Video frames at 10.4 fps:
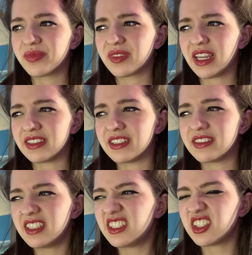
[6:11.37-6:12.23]
as he
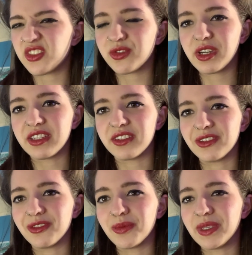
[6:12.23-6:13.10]
sees his
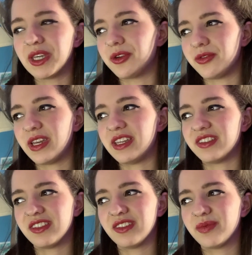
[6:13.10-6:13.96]
friend's familiar
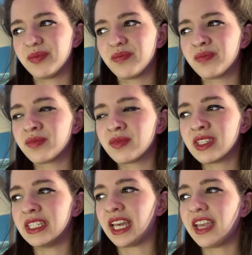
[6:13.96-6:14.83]
face.
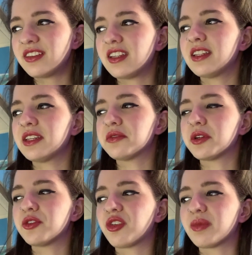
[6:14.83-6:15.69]
He hastily
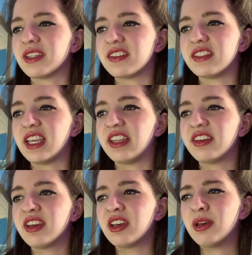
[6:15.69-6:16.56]
rose from his seat,
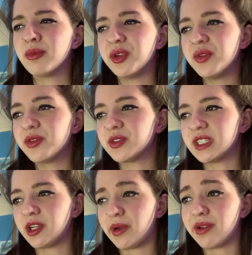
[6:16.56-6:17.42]

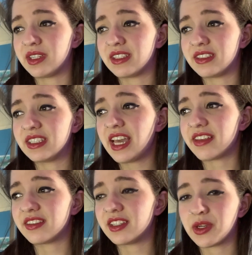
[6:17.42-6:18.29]
maneuvering around his
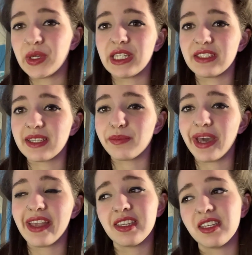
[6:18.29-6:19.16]
desk to greet his
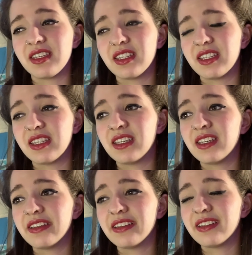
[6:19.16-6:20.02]
companion.
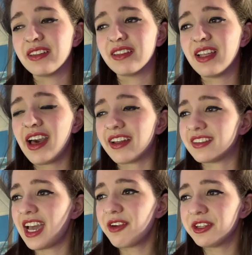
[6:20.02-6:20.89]
"Ah,
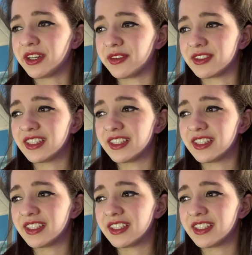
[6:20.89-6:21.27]
Tarius!